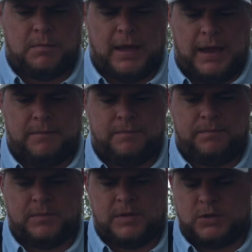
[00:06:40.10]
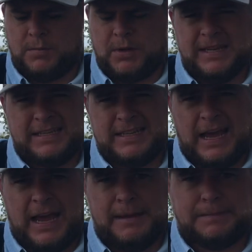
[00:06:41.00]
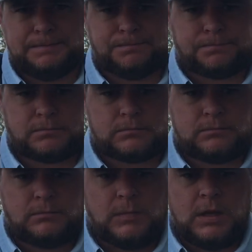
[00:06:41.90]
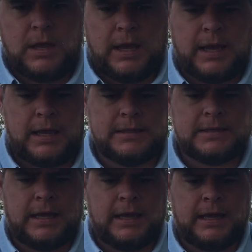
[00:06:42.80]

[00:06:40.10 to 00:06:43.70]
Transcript: But super easy tie, and